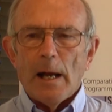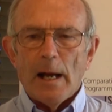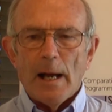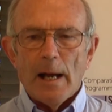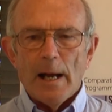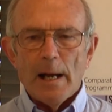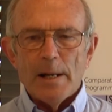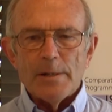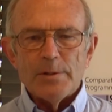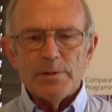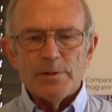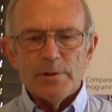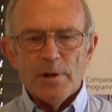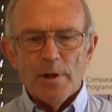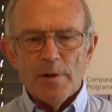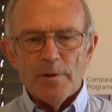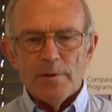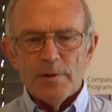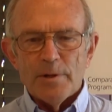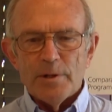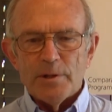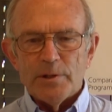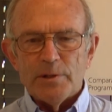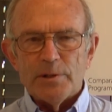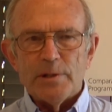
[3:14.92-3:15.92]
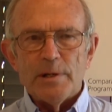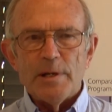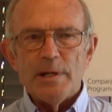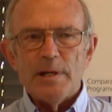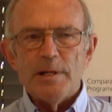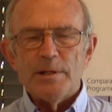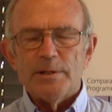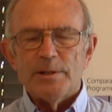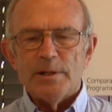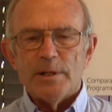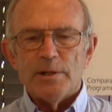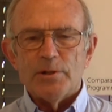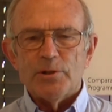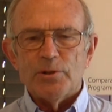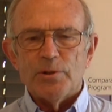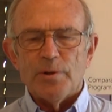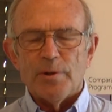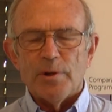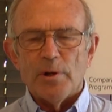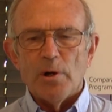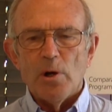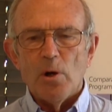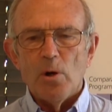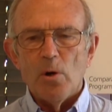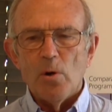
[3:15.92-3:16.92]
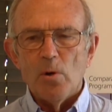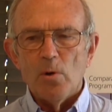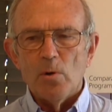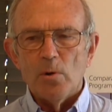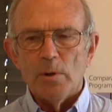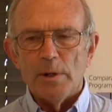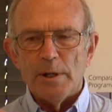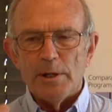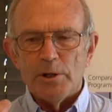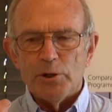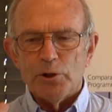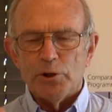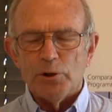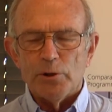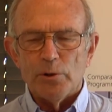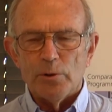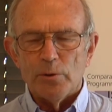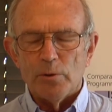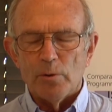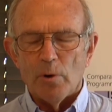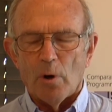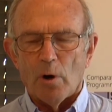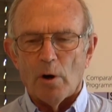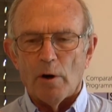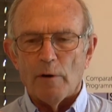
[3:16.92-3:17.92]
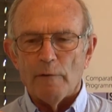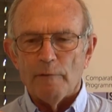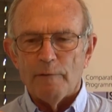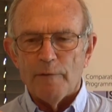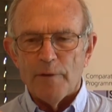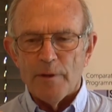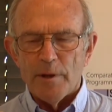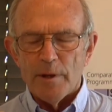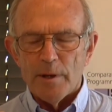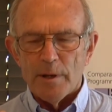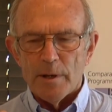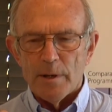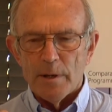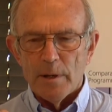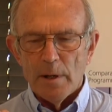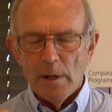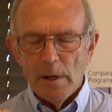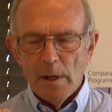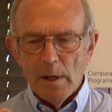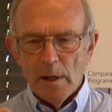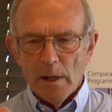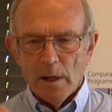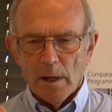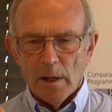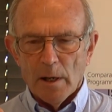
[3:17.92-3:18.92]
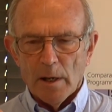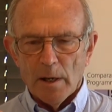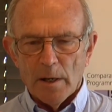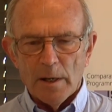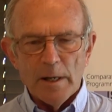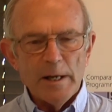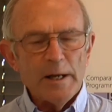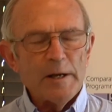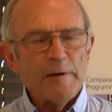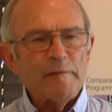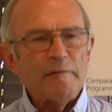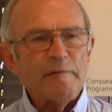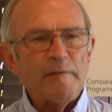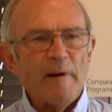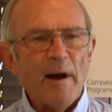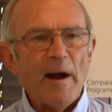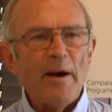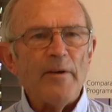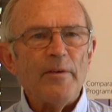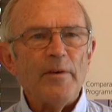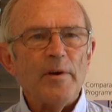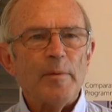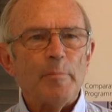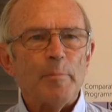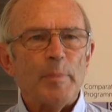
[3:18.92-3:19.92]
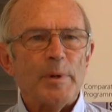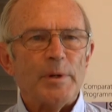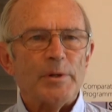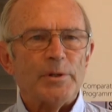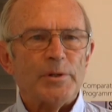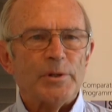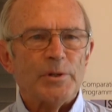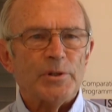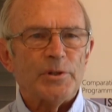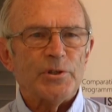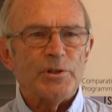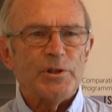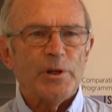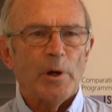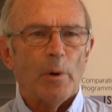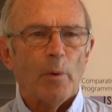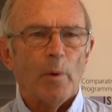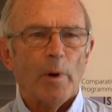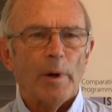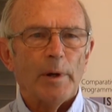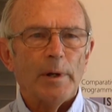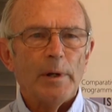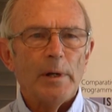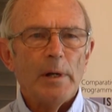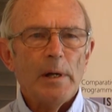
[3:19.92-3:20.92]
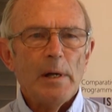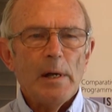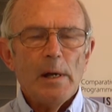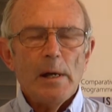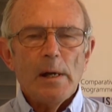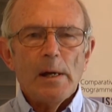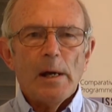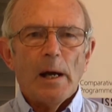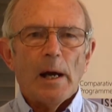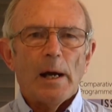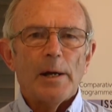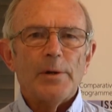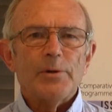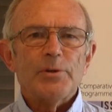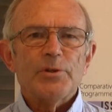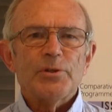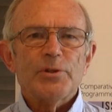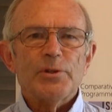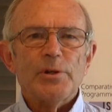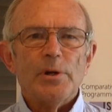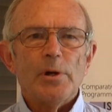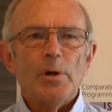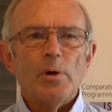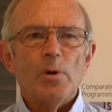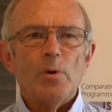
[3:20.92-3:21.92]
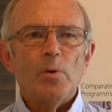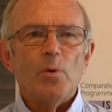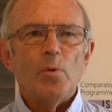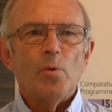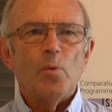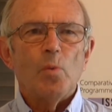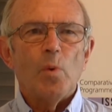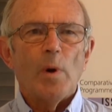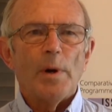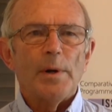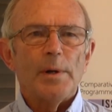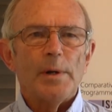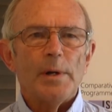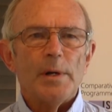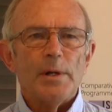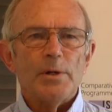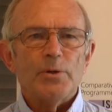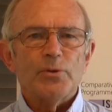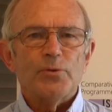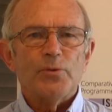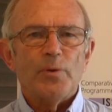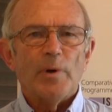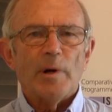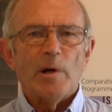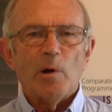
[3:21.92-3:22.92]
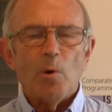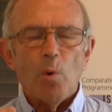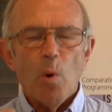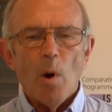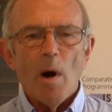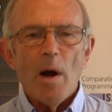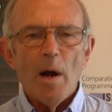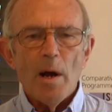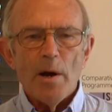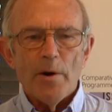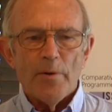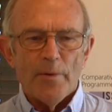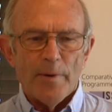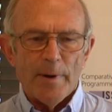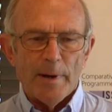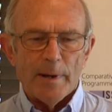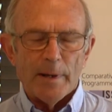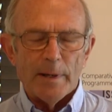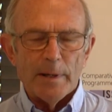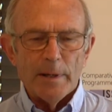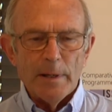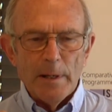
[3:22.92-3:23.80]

And this leads us to the whole issue of the environment and so on. And so one is requiring